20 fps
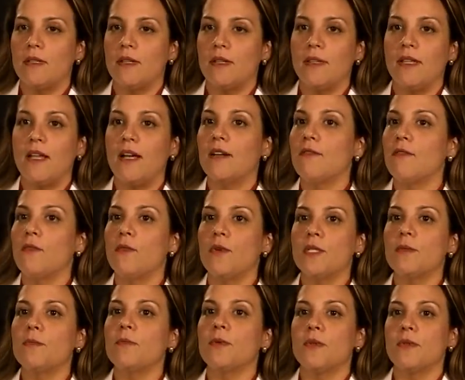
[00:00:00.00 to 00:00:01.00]
A lot of
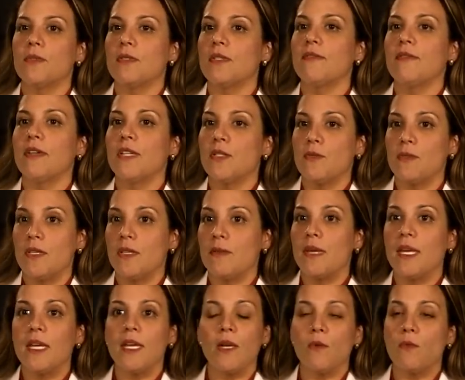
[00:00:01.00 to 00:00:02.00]
whispers eventually
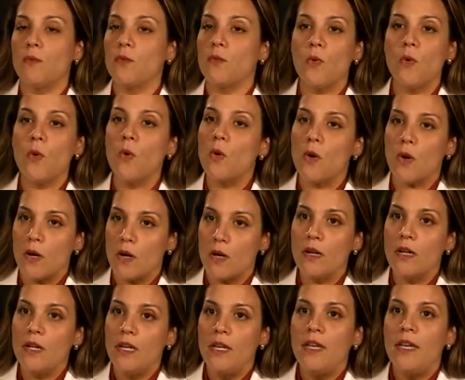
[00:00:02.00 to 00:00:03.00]
make a roar,
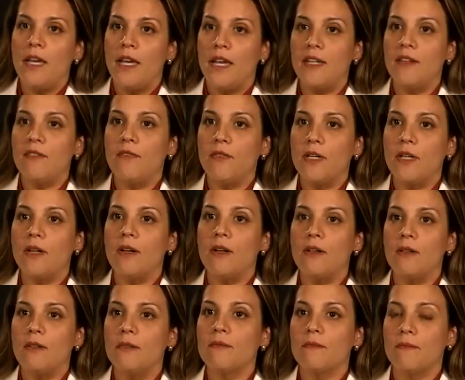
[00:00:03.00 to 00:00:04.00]
and if we
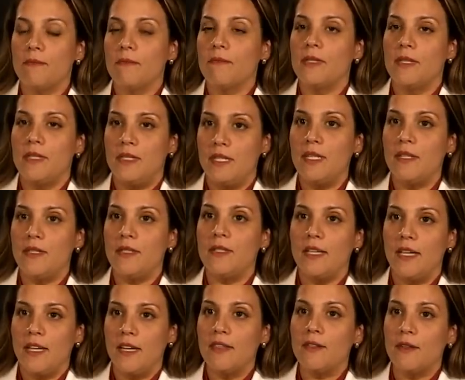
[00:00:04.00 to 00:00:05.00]
all stick
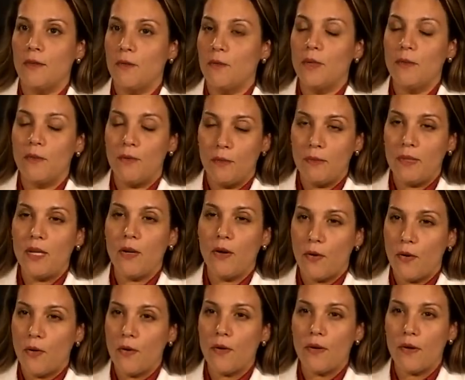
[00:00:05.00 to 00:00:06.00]
together, we will be
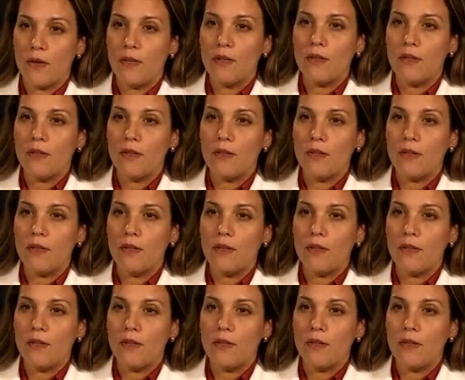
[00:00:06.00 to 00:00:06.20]
heard.